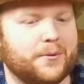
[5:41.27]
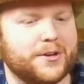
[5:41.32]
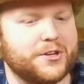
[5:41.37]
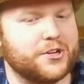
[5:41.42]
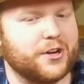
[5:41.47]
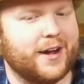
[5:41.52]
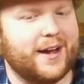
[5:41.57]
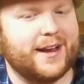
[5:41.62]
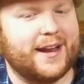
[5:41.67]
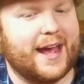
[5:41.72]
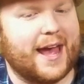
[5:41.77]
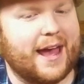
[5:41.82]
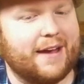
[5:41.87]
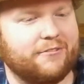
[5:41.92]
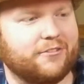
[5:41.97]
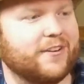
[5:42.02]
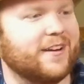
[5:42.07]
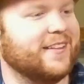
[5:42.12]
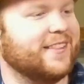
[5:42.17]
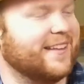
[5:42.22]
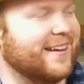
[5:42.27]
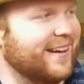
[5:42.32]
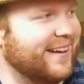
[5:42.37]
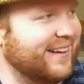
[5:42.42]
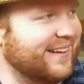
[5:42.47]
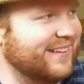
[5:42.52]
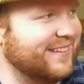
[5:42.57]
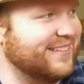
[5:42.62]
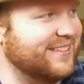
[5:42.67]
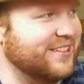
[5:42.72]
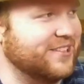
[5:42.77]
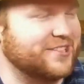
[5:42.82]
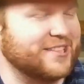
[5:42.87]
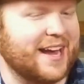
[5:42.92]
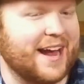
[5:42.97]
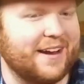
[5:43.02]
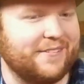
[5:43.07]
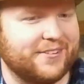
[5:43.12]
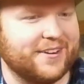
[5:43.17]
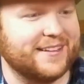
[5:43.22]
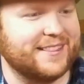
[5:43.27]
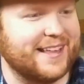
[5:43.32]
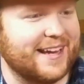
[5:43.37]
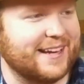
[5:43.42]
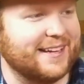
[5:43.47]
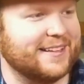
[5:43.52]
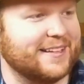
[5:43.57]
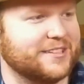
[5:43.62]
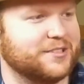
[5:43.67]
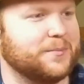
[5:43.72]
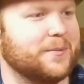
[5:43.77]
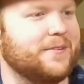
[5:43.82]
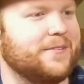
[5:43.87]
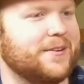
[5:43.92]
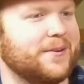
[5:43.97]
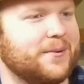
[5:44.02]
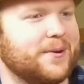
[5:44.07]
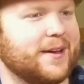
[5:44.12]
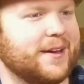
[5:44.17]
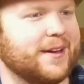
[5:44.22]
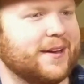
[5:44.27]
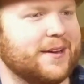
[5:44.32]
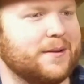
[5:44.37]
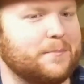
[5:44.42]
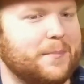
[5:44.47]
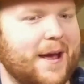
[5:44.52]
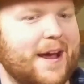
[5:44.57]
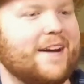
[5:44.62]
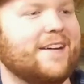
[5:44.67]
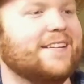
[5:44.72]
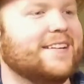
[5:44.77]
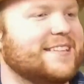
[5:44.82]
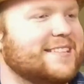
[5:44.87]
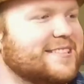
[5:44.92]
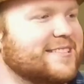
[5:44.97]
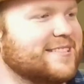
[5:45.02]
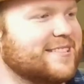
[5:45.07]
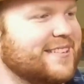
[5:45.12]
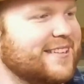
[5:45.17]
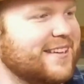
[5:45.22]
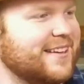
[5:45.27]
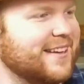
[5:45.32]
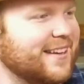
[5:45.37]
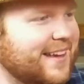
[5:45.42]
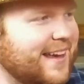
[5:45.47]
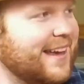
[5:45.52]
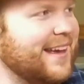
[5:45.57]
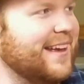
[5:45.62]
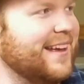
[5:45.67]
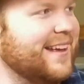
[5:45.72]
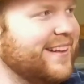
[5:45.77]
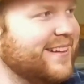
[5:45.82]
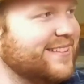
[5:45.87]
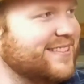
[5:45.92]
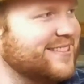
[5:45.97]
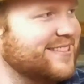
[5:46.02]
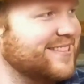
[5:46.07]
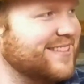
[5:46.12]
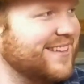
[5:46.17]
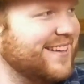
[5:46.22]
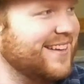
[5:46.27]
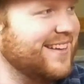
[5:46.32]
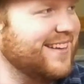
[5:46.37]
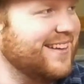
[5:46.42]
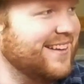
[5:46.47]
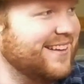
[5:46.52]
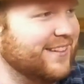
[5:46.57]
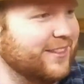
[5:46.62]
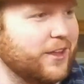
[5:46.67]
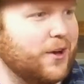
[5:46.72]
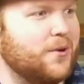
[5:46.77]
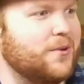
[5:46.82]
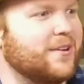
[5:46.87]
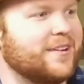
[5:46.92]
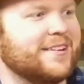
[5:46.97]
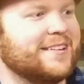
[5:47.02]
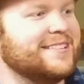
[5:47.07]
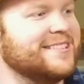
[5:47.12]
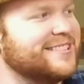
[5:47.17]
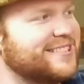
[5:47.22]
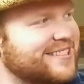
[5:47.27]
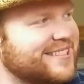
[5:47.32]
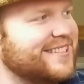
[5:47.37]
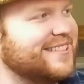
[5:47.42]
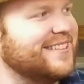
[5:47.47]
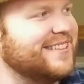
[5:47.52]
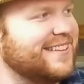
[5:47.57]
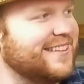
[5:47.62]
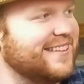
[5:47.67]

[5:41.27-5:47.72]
Yeah, we tried everything. Yeah, just exactly. Everything in this movie we could. Parents, yep. kids, loners.